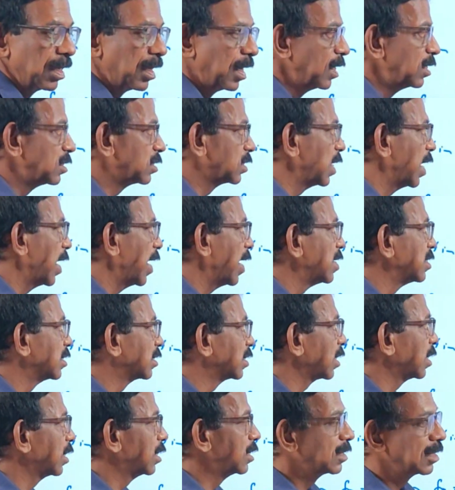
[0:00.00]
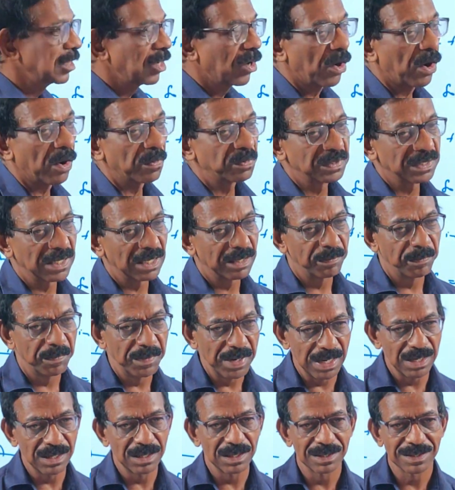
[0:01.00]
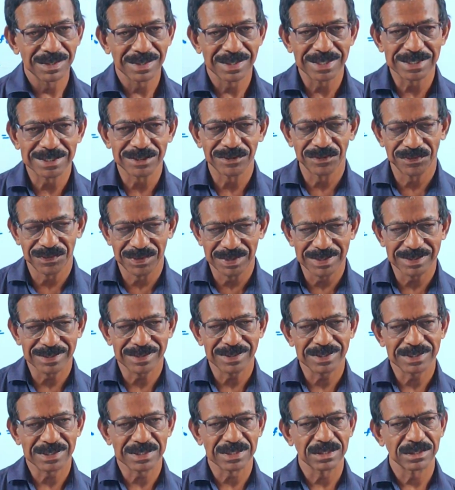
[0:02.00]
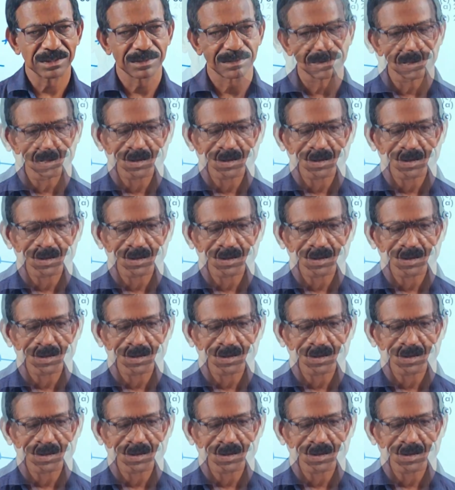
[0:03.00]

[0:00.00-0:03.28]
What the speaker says: Hence, the answer is option B, it is 50 Hz.